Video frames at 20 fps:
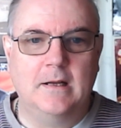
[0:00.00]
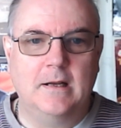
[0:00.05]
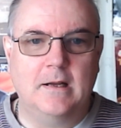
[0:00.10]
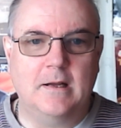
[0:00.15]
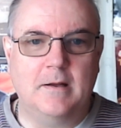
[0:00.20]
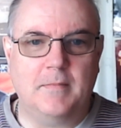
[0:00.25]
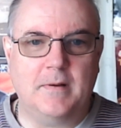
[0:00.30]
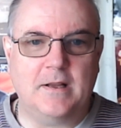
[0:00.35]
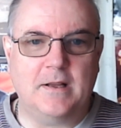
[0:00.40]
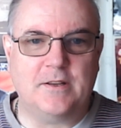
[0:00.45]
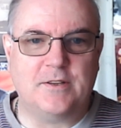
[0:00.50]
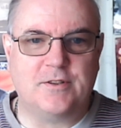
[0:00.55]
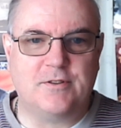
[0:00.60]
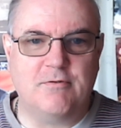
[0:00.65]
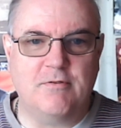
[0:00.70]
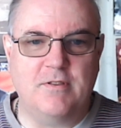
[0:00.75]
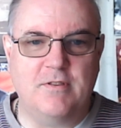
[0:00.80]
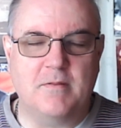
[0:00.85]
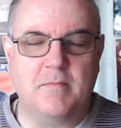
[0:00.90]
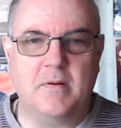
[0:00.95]
Um, as
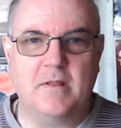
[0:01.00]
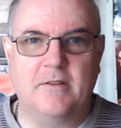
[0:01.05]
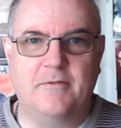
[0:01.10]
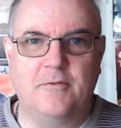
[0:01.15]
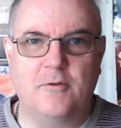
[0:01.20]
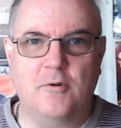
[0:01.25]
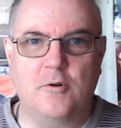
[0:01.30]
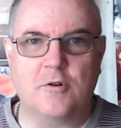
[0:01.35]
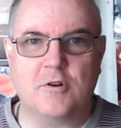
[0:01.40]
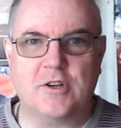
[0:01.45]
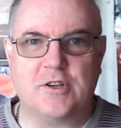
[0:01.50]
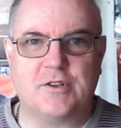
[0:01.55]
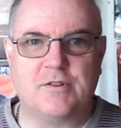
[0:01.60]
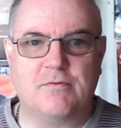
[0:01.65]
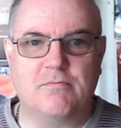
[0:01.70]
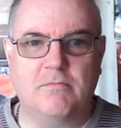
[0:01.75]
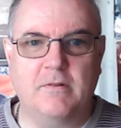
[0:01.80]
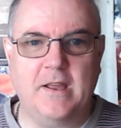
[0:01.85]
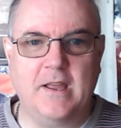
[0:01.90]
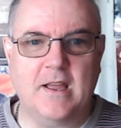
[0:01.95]
during the month of August,
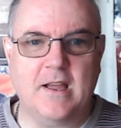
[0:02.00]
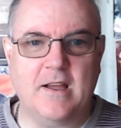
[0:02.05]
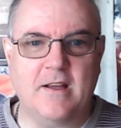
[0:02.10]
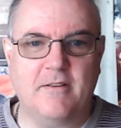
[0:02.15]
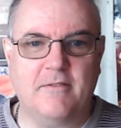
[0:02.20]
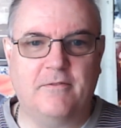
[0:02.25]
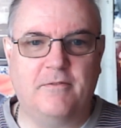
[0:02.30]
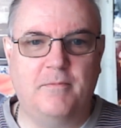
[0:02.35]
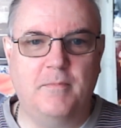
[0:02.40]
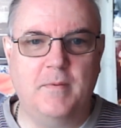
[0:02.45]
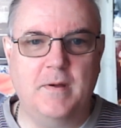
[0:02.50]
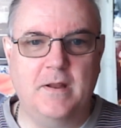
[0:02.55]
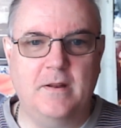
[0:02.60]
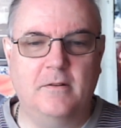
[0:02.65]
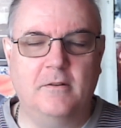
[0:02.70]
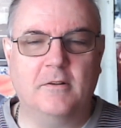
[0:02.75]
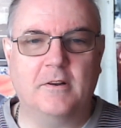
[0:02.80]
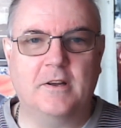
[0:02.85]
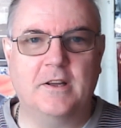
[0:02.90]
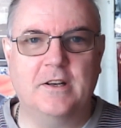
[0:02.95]
we have
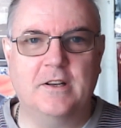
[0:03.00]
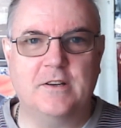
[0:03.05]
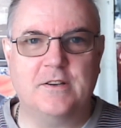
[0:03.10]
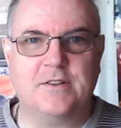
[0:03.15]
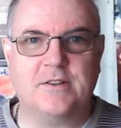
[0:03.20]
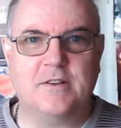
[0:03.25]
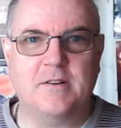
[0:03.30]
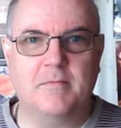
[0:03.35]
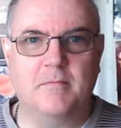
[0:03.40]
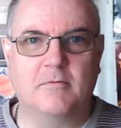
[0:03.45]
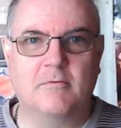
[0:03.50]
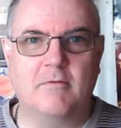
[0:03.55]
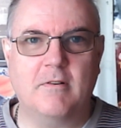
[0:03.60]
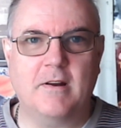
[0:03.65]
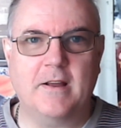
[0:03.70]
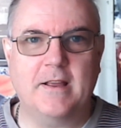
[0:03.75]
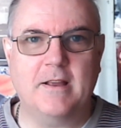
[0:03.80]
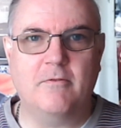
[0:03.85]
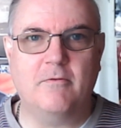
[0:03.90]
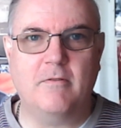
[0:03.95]
been looking at some
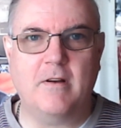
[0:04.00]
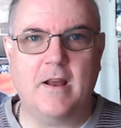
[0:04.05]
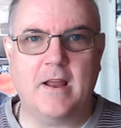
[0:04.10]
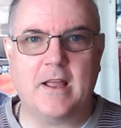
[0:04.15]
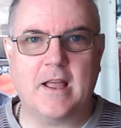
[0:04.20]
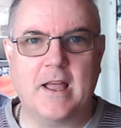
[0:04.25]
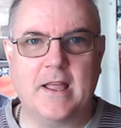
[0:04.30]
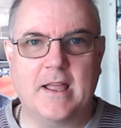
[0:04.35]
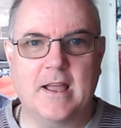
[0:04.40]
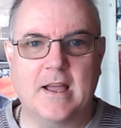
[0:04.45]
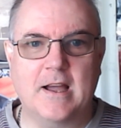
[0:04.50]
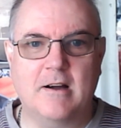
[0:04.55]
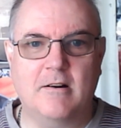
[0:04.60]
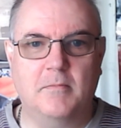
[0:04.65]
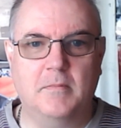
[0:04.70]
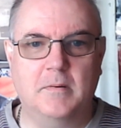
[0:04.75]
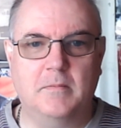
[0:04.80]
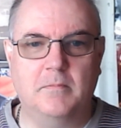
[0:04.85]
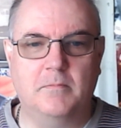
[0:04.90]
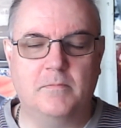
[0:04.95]
great reggae
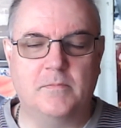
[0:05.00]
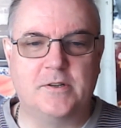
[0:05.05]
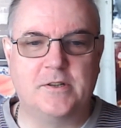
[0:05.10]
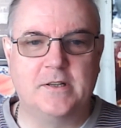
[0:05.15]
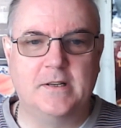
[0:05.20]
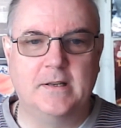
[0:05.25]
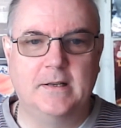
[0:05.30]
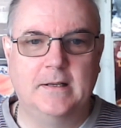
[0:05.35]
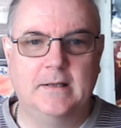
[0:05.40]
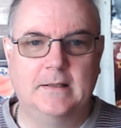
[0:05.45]
albums,